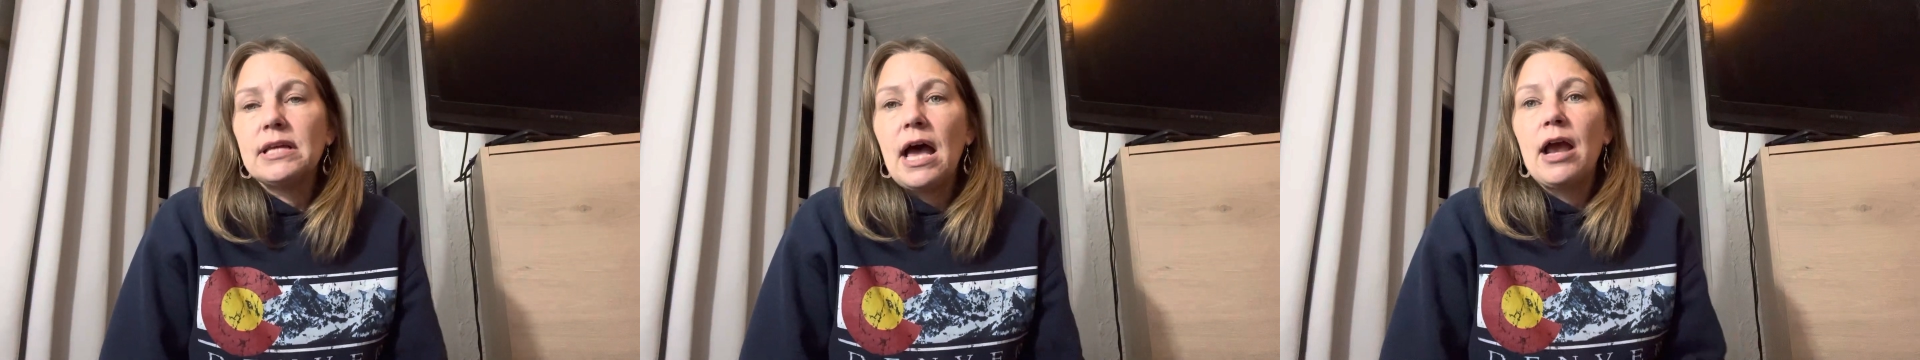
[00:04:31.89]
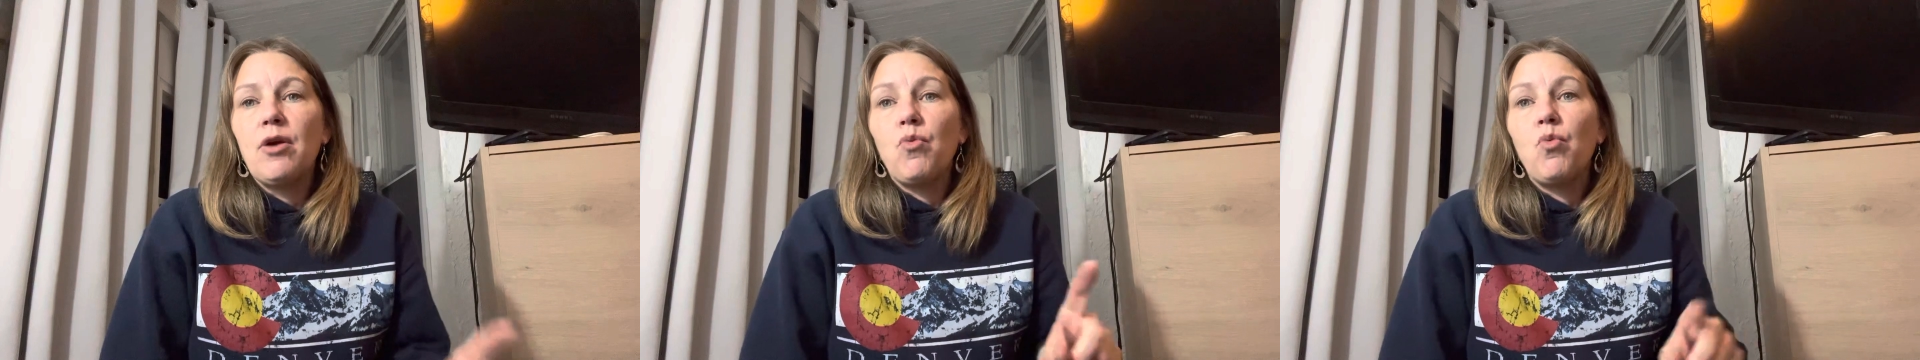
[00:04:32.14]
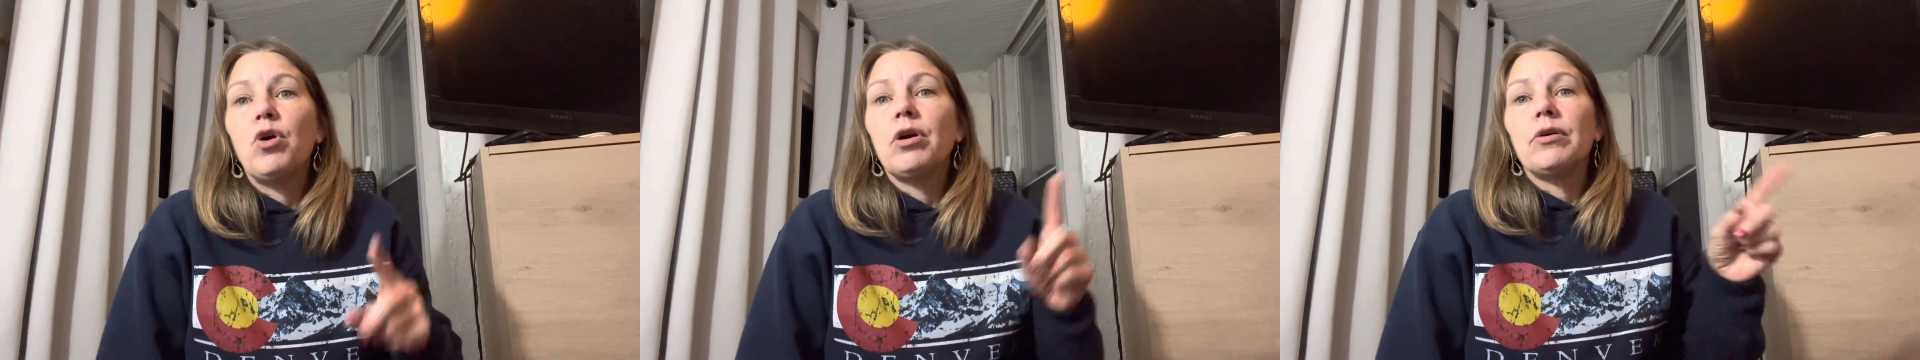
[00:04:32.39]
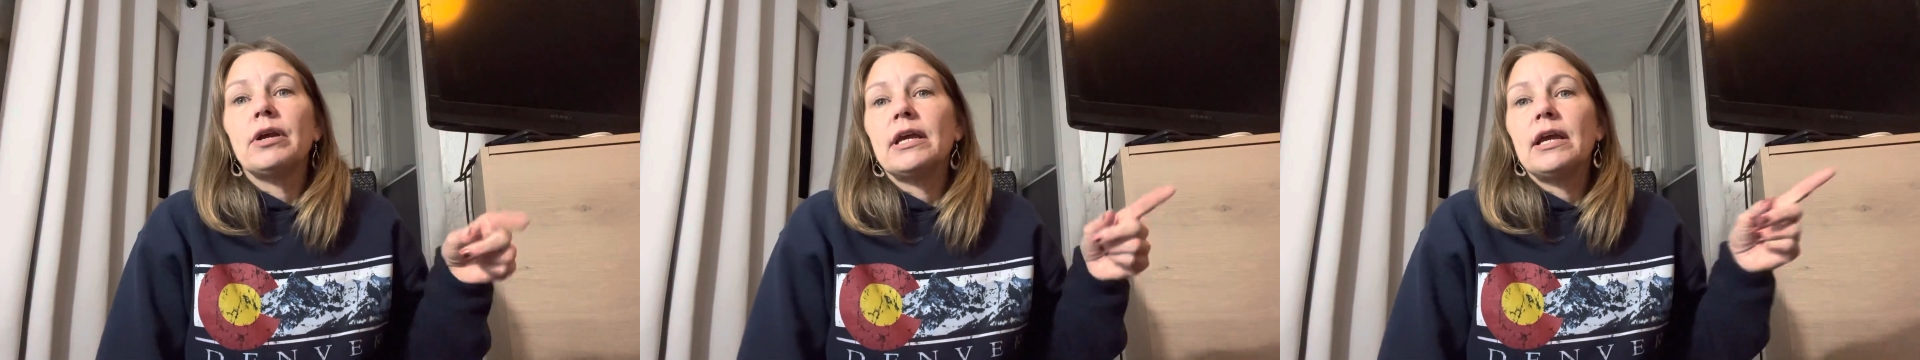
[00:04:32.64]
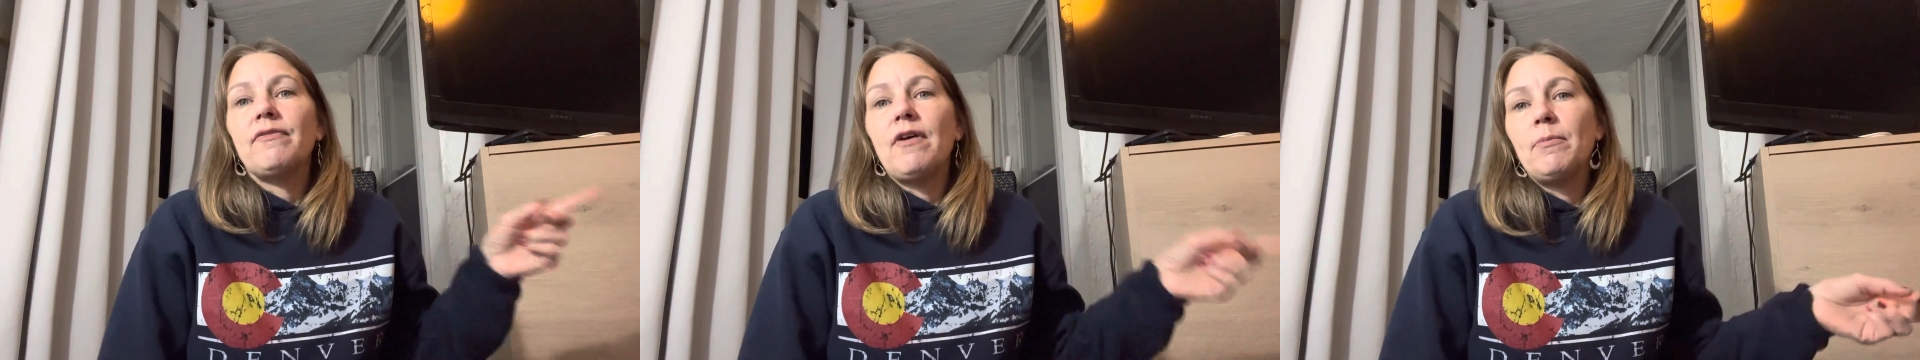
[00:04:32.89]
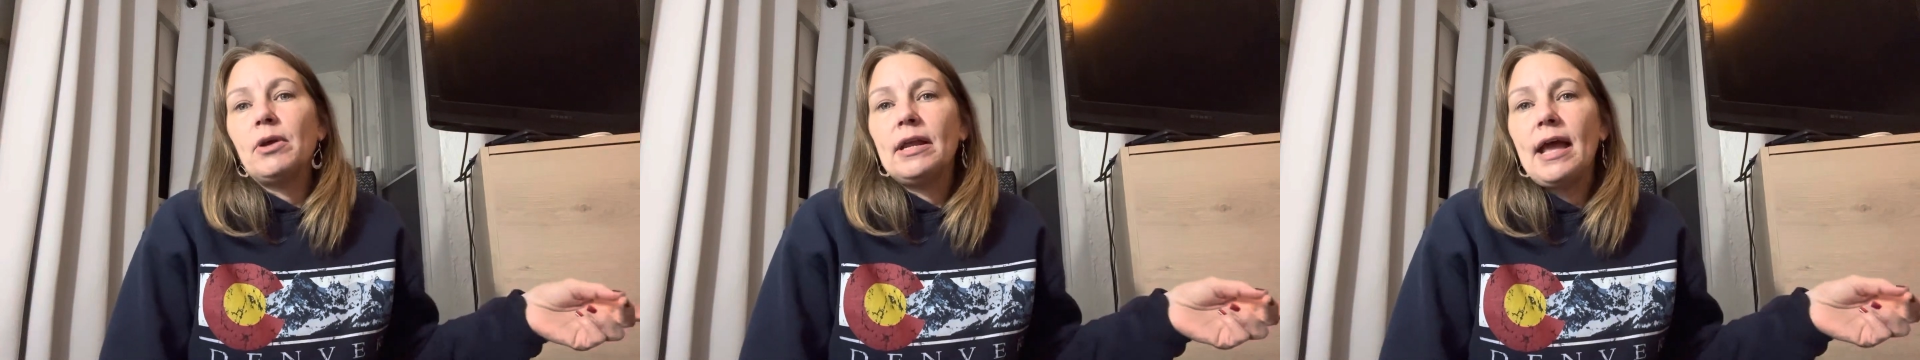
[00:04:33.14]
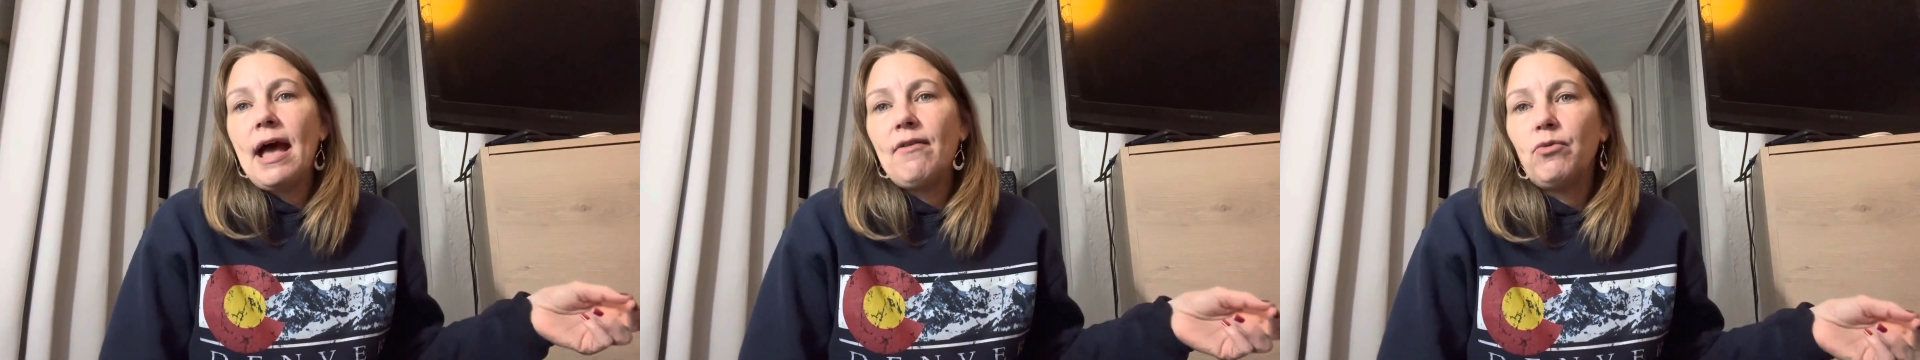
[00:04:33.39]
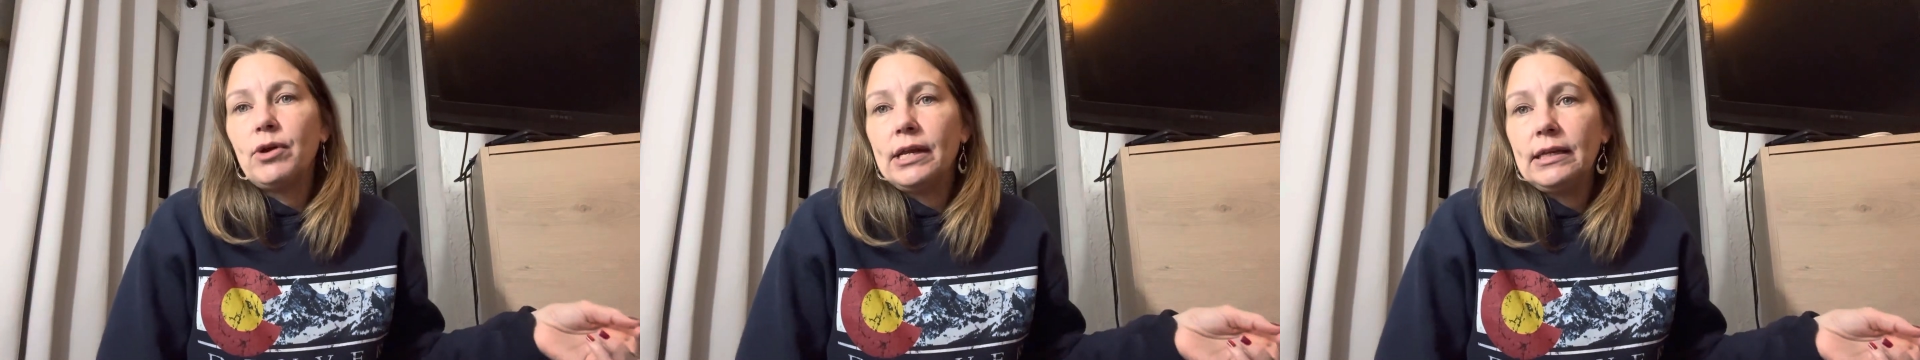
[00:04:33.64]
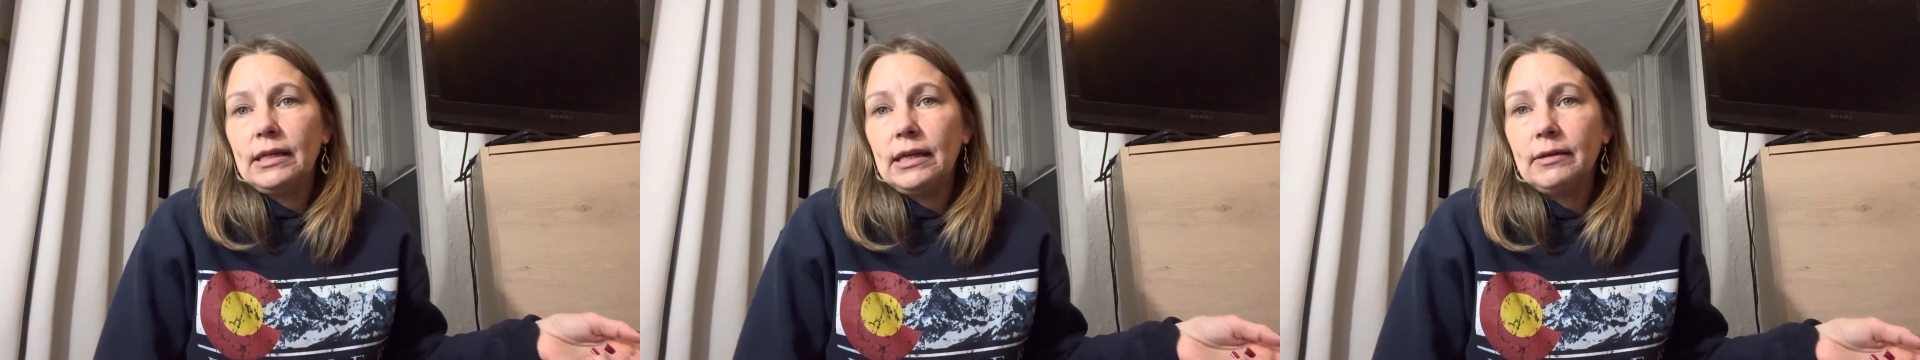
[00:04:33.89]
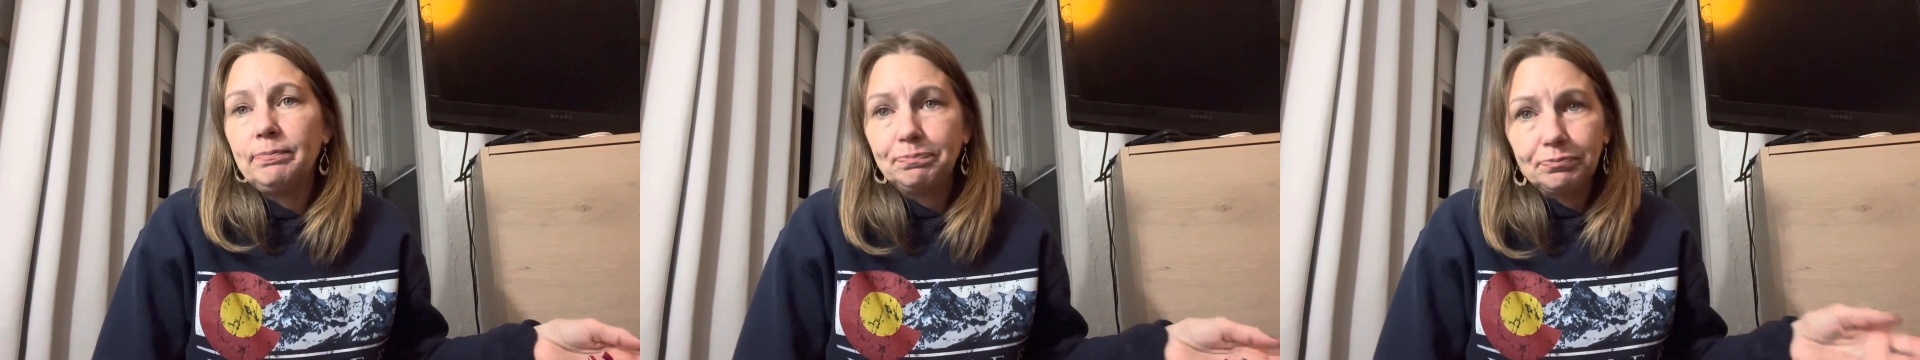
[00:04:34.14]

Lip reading: I worry if I'm going to have what I need.